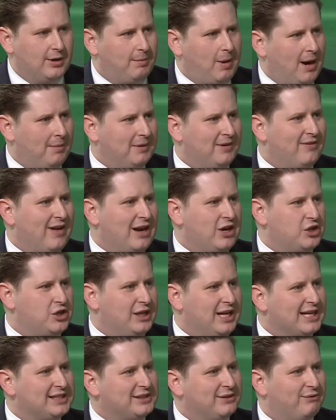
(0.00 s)
Department of
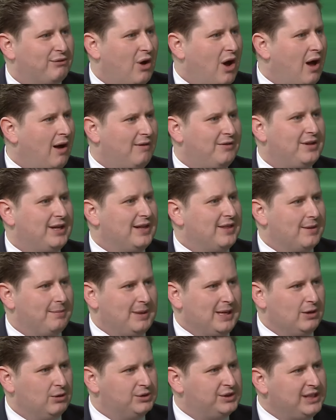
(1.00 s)
Energy gets involved in the
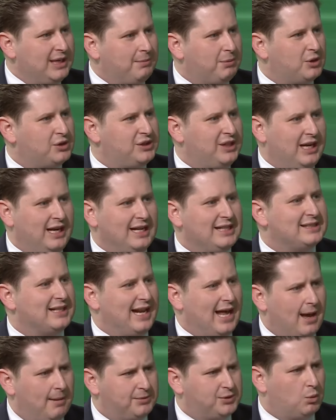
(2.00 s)
PUC proceedings
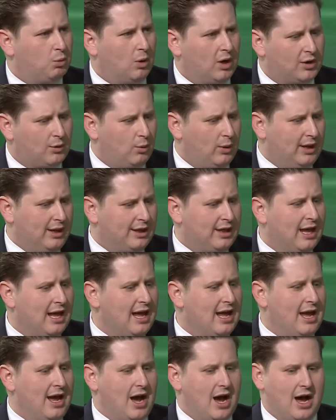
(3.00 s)
and helps work with
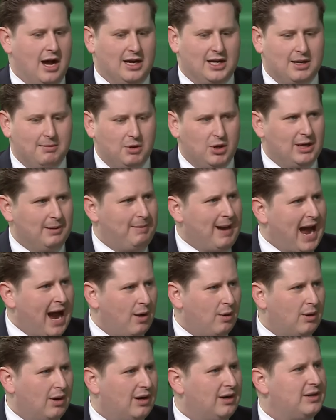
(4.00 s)
uh, community
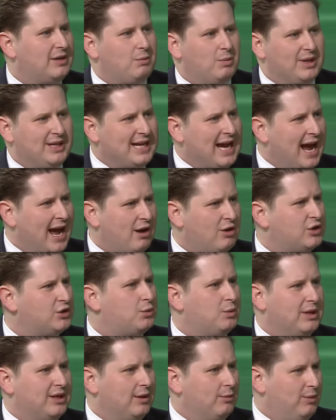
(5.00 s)
power, with
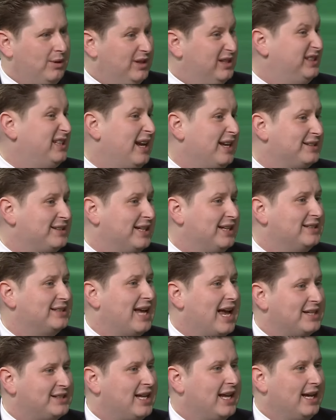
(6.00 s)
towns, with with citizens
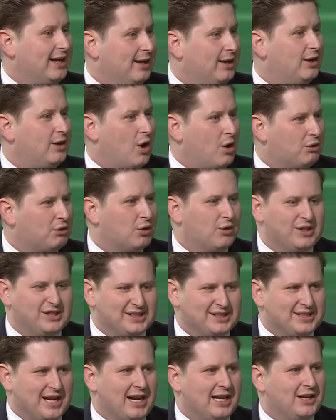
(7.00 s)
as they go through this
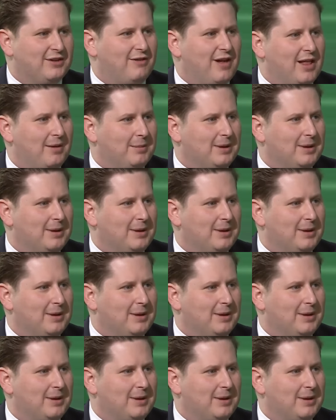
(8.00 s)
exciting development.